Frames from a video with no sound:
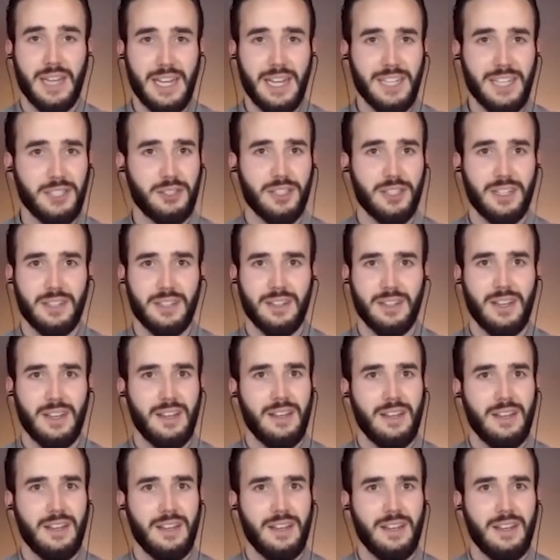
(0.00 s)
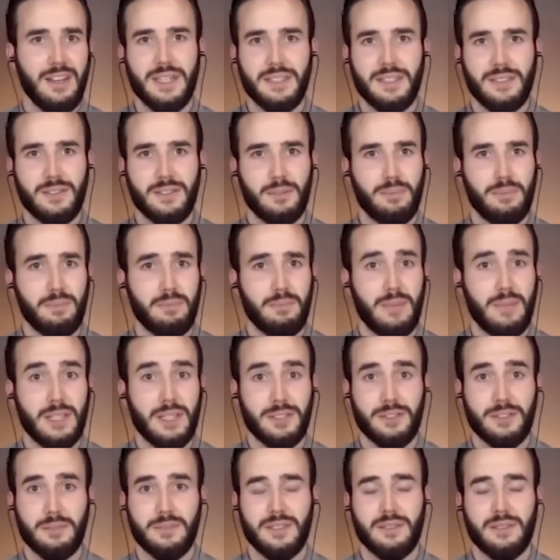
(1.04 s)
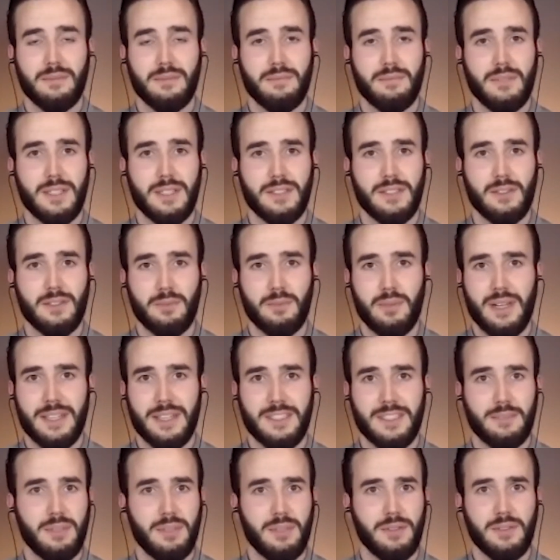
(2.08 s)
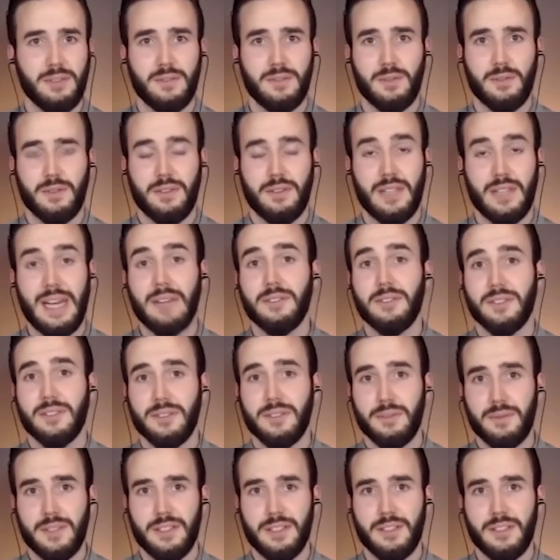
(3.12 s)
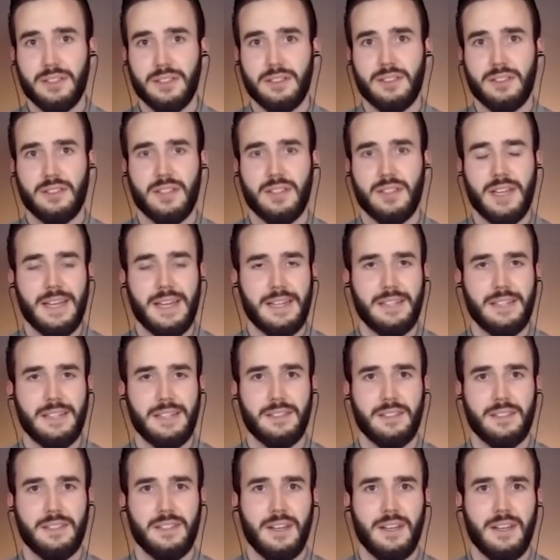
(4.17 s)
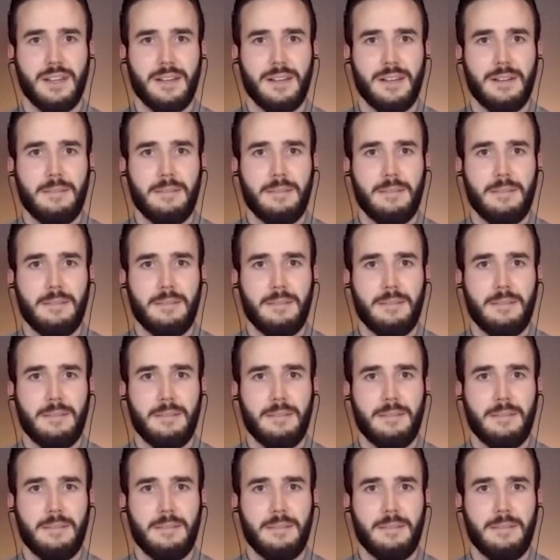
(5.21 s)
But in Asia, medicinal mushrooms and medicinal plants have been used for thousands of years. And